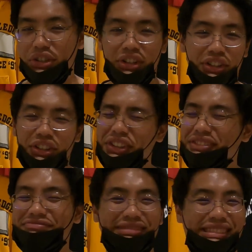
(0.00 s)
You know, you
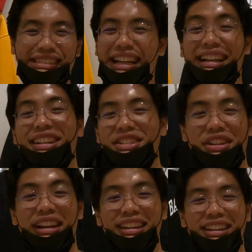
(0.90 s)
know, I got
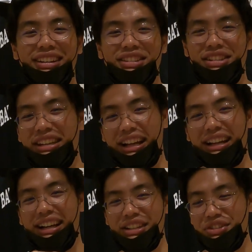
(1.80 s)
you. Anything else you need,
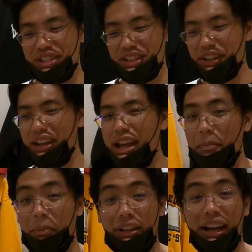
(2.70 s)
I got you too.
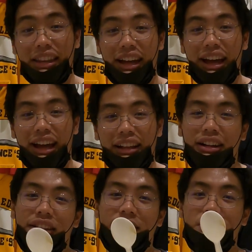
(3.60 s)
But not that
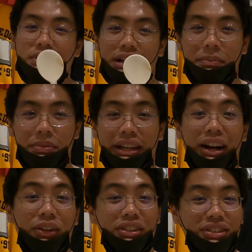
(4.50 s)
on company
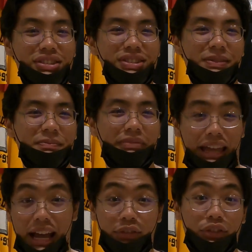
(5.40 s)
hours.
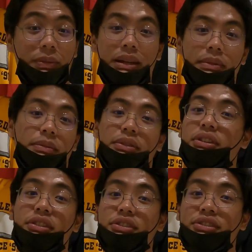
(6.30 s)
After maybe, who
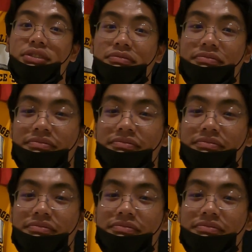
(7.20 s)
knows?